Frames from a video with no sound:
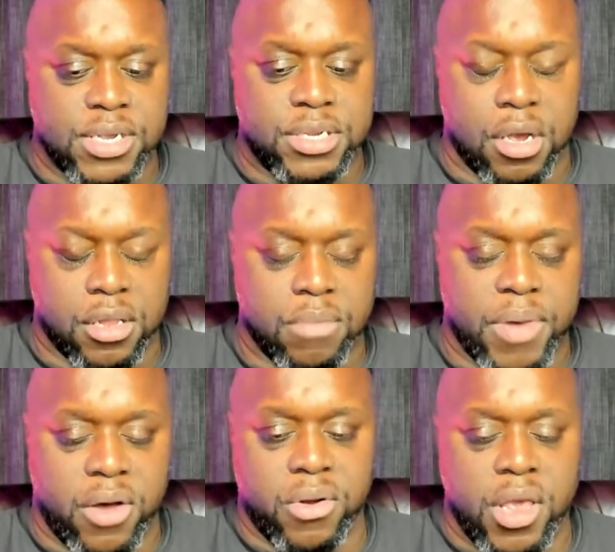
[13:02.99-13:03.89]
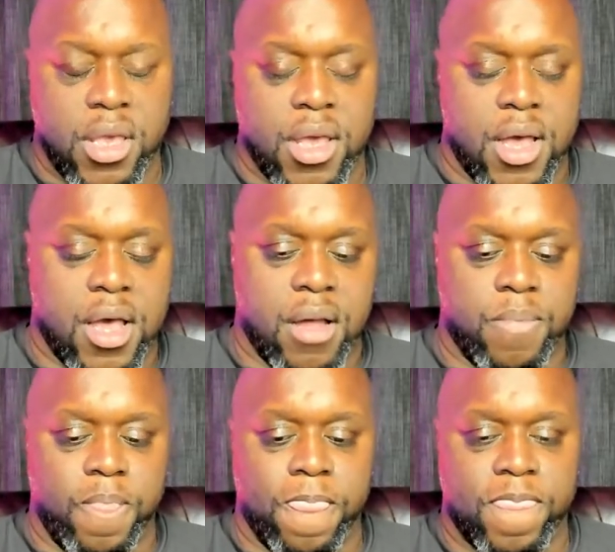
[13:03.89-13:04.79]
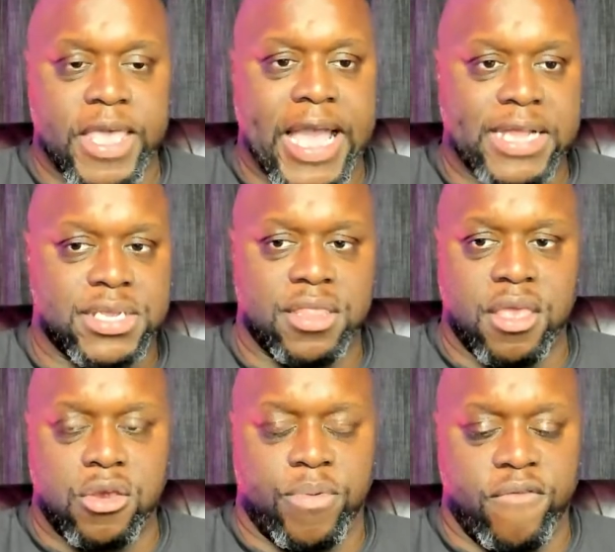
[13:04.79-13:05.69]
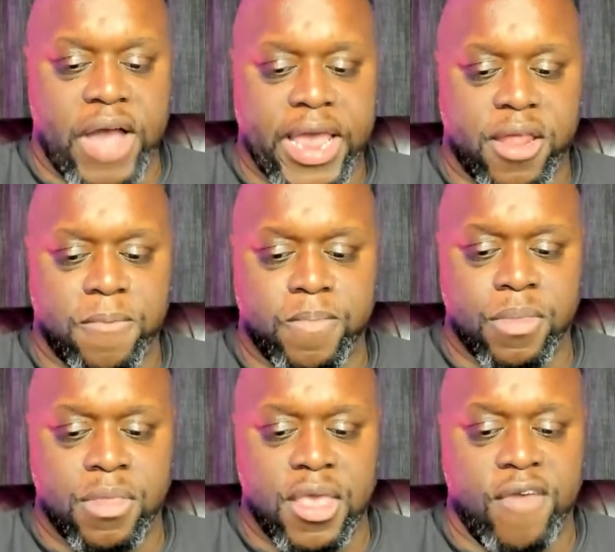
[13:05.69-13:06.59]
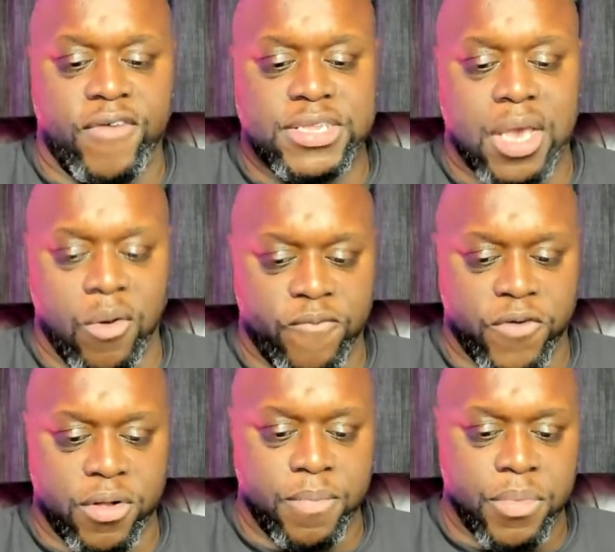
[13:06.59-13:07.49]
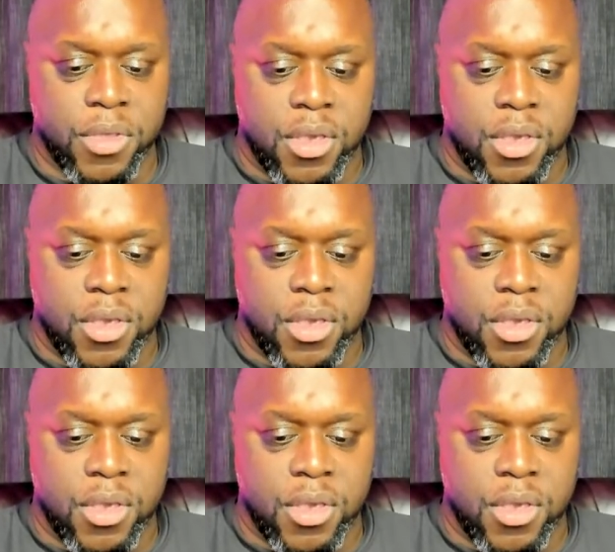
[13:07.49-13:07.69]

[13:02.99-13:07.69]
It's all about the content that you're providing, if it's helpful,